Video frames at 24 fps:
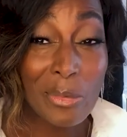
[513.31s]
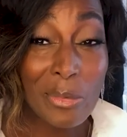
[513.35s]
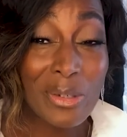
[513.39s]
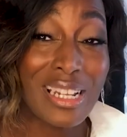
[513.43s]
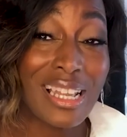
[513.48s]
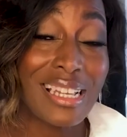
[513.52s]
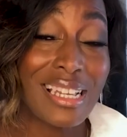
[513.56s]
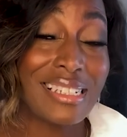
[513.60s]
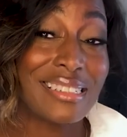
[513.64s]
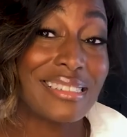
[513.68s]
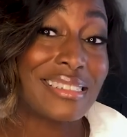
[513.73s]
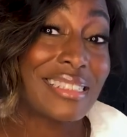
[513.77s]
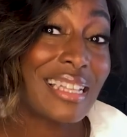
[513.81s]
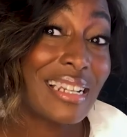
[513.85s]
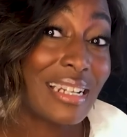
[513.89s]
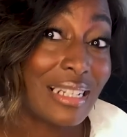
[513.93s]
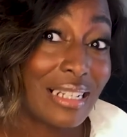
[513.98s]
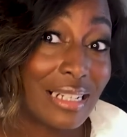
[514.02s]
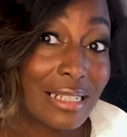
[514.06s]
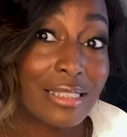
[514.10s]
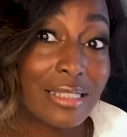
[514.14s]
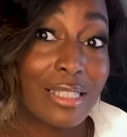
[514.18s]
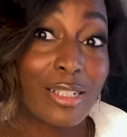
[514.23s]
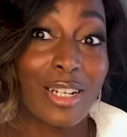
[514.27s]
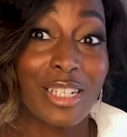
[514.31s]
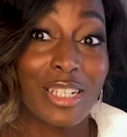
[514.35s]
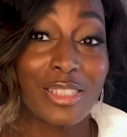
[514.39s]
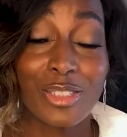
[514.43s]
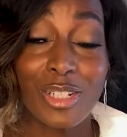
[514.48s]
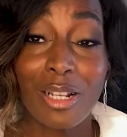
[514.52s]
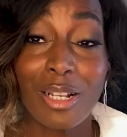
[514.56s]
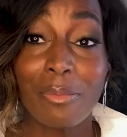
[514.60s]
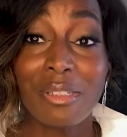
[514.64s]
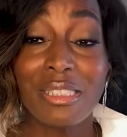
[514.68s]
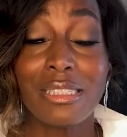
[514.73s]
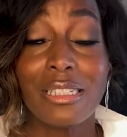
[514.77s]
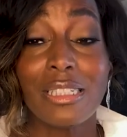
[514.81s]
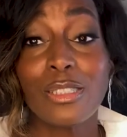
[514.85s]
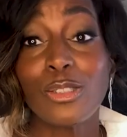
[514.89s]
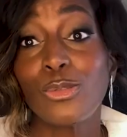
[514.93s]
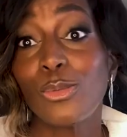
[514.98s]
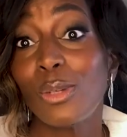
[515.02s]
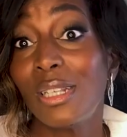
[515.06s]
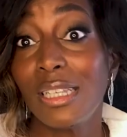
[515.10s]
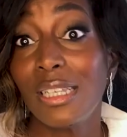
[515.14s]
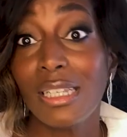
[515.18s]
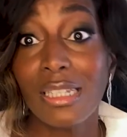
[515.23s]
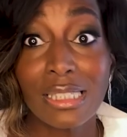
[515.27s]
When I started international business
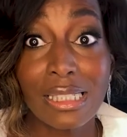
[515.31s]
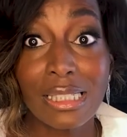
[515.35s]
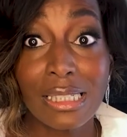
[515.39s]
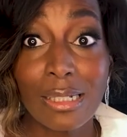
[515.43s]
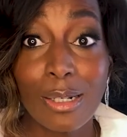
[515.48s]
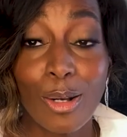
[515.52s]
20 years